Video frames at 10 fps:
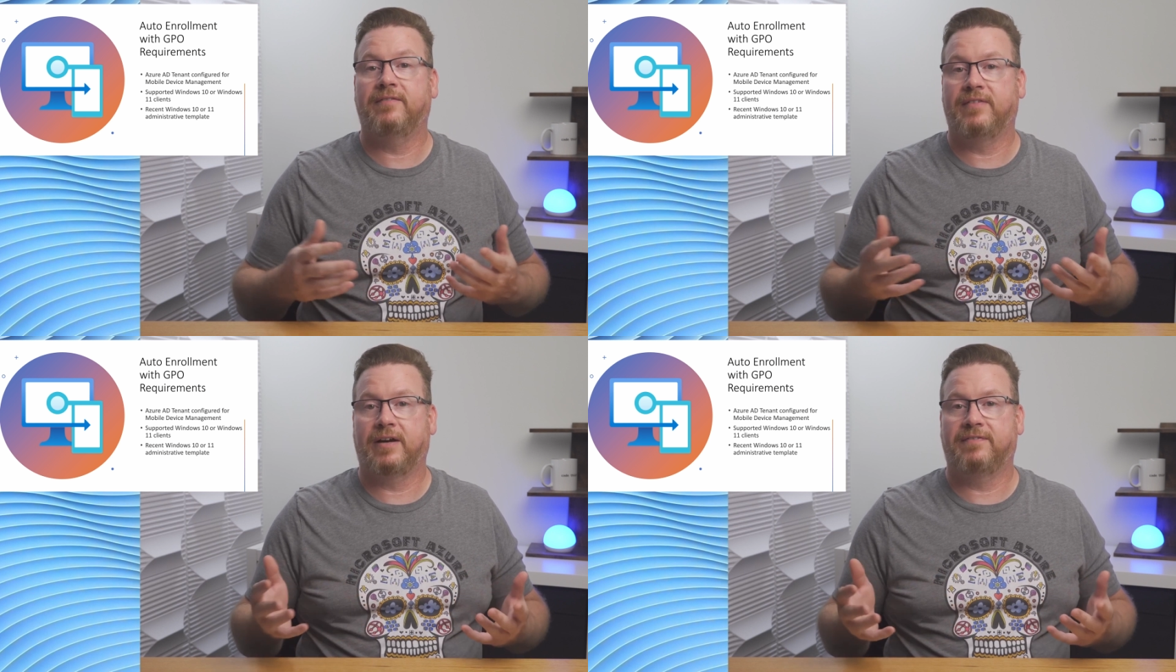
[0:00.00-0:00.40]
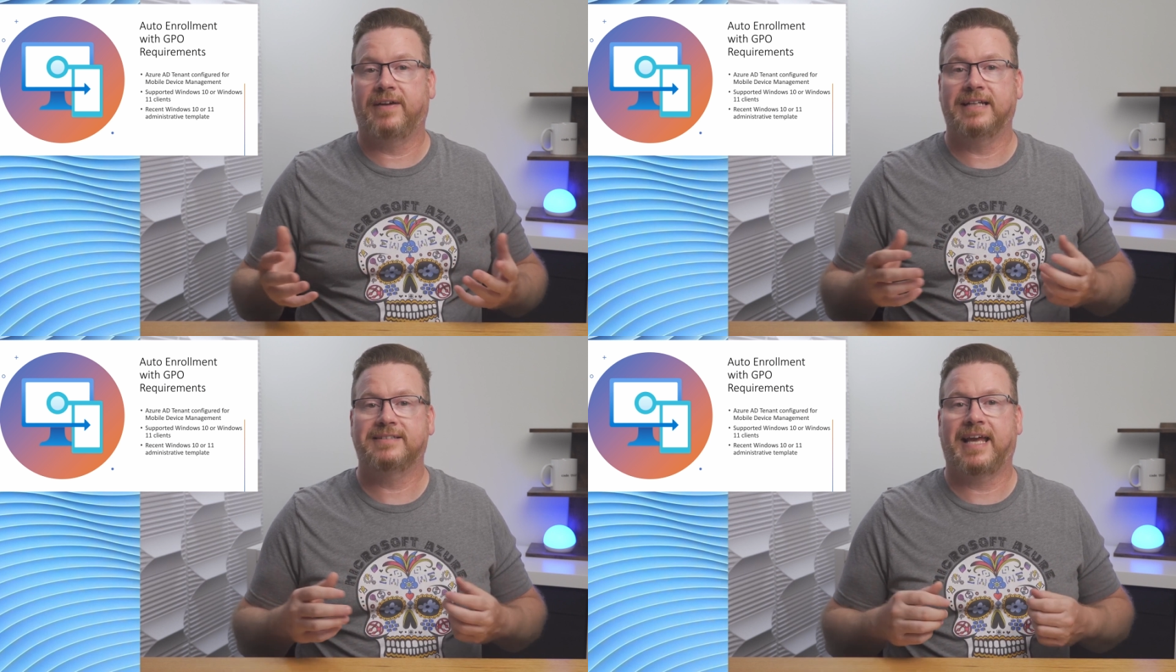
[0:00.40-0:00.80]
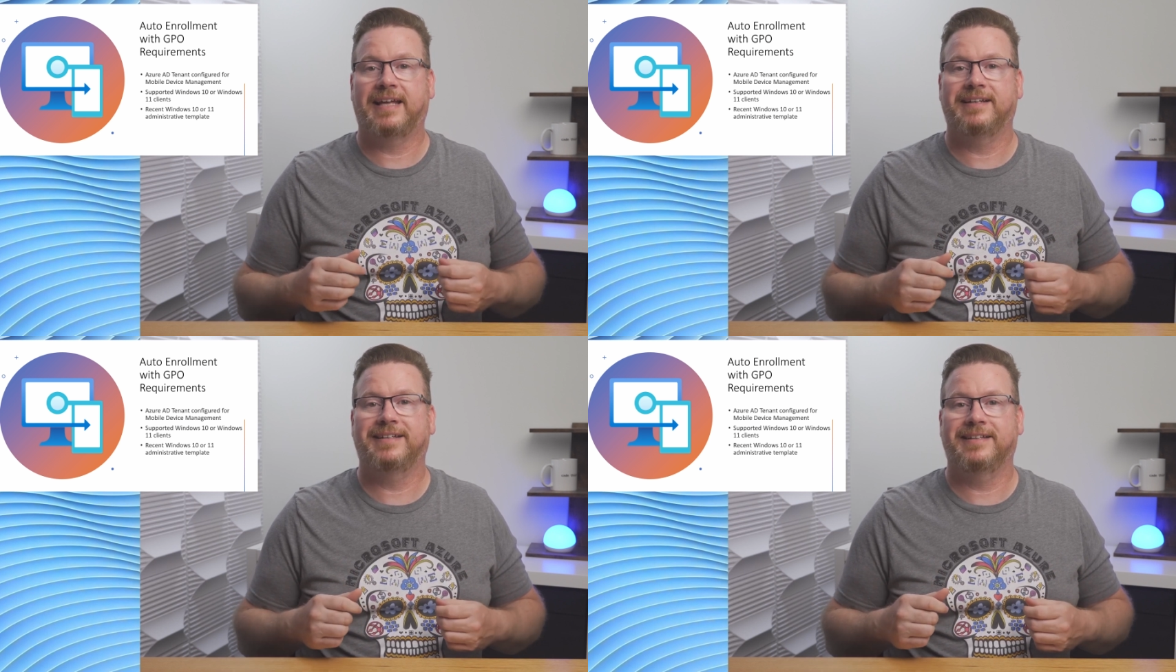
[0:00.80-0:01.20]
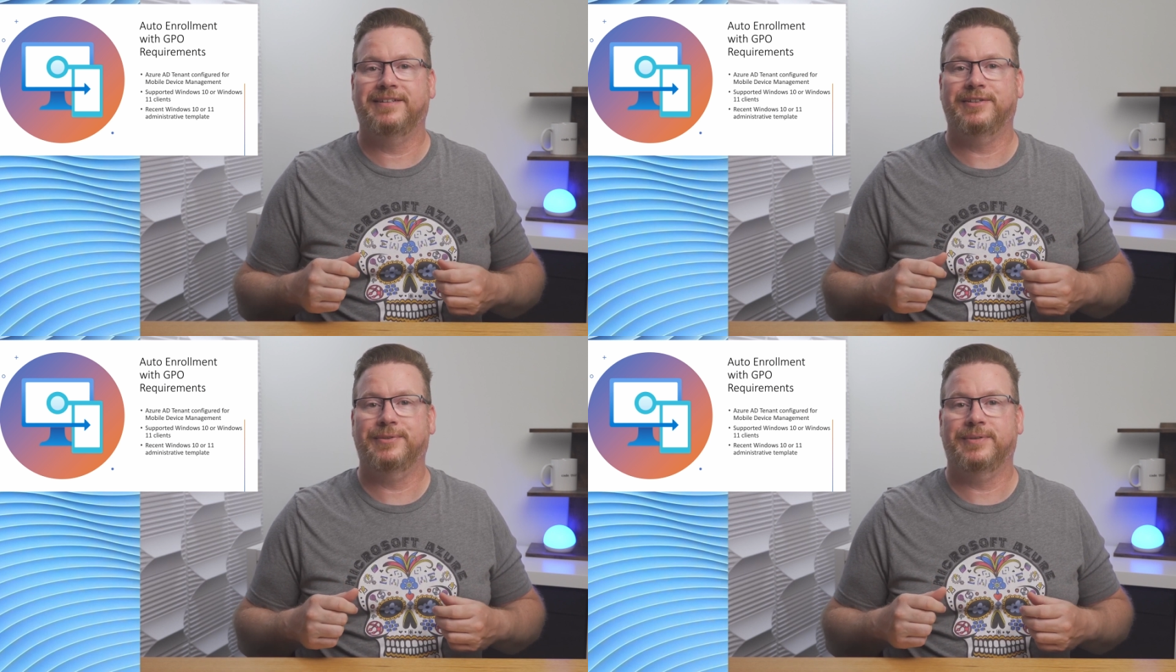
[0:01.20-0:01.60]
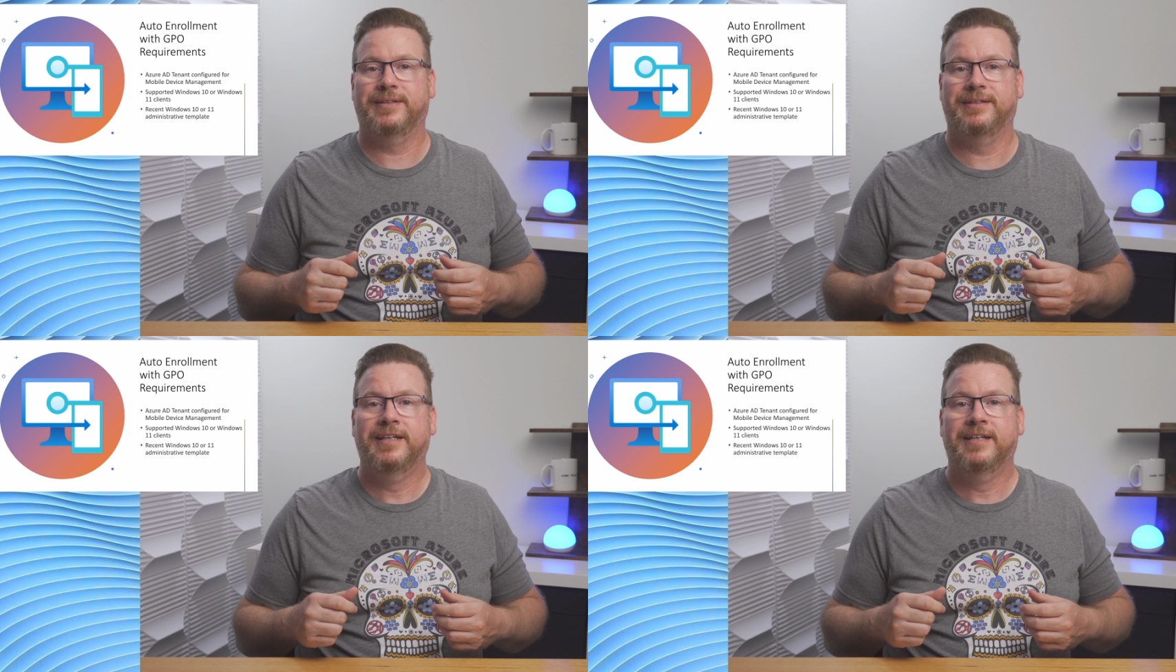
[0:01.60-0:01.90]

and verify it's added to Intune.